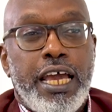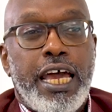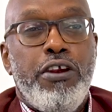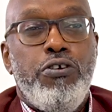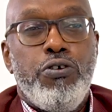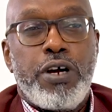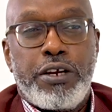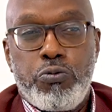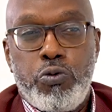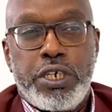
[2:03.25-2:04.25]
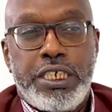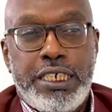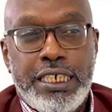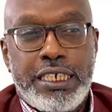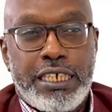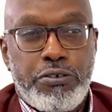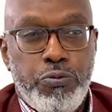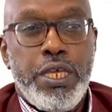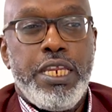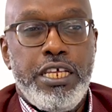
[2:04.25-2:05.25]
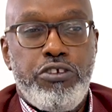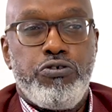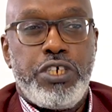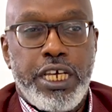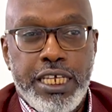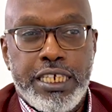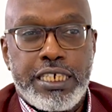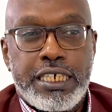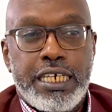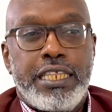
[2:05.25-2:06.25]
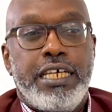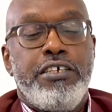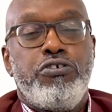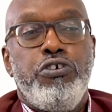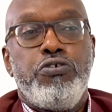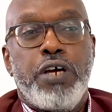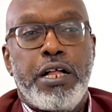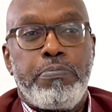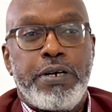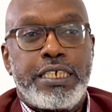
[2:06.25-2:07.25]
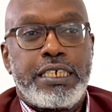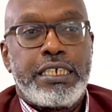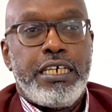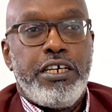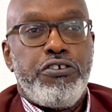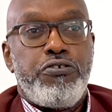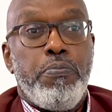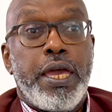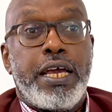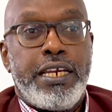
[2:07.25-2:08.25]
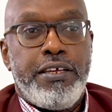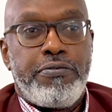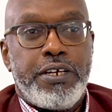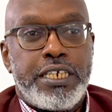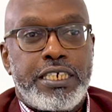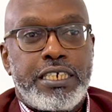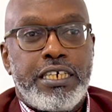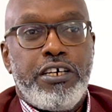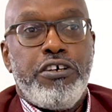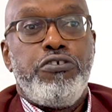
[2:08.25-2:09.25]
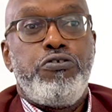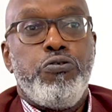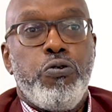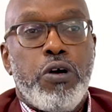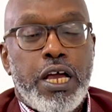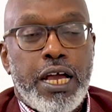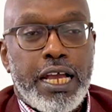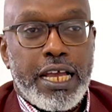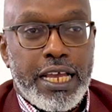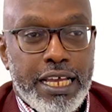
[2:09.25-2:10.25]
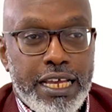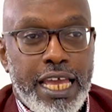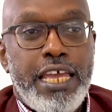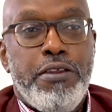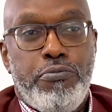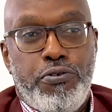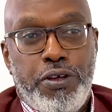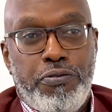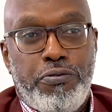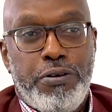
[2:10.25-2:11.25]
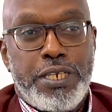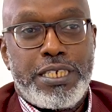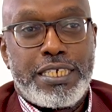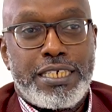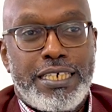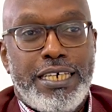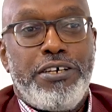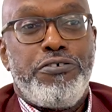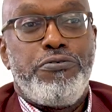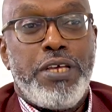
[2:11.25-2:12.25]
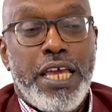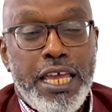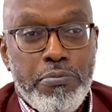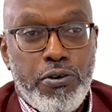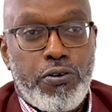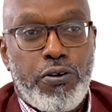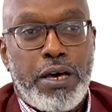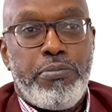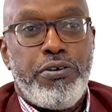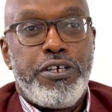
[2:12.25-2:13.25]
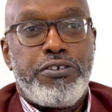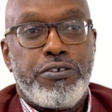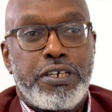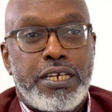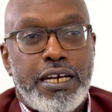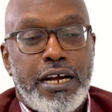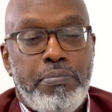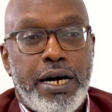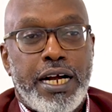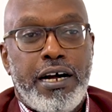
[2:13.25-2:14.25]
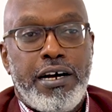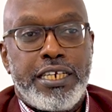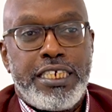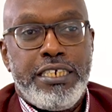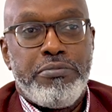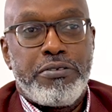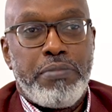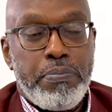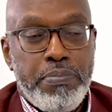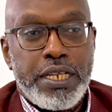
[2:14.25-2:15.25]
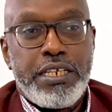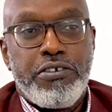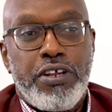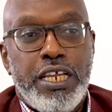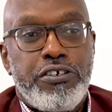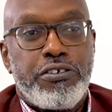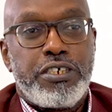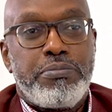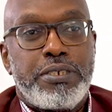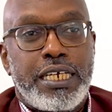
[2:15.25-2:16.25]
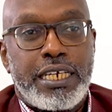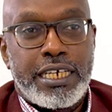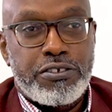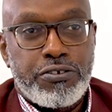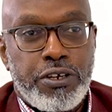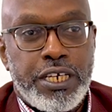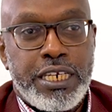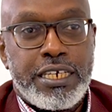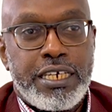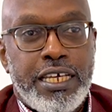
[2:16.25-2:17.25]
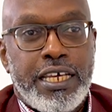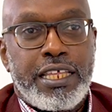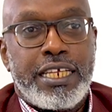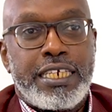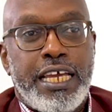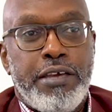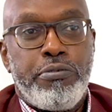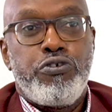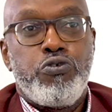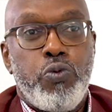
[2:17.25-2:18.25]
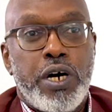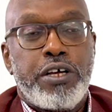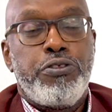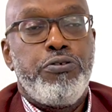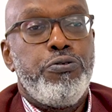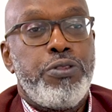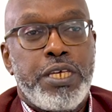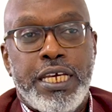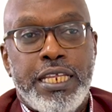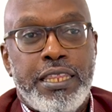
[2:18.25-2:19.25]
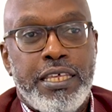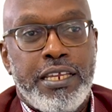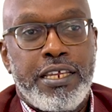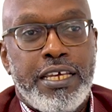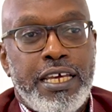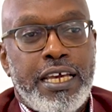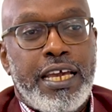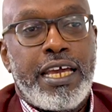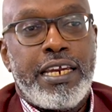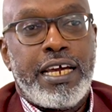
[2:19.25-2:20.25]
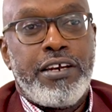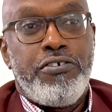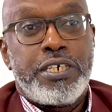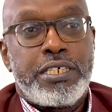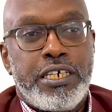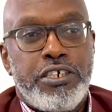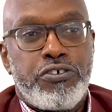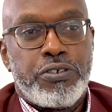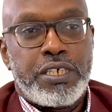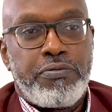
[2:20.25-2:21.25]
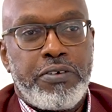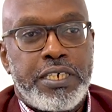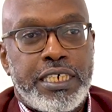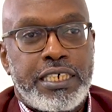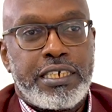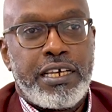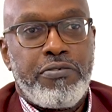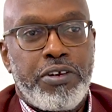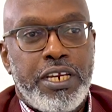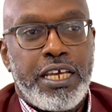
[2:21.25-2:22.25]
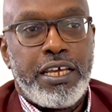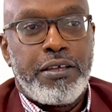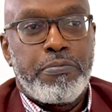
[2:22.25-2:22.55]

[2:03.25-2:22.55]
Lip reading: and look at what it is that we need to change that is going to help us to make a difference, to gain more influence, to gain more collaboration among our teams by building relationships that are solid, that are able to work through thick and thin and address the issues that face us every day.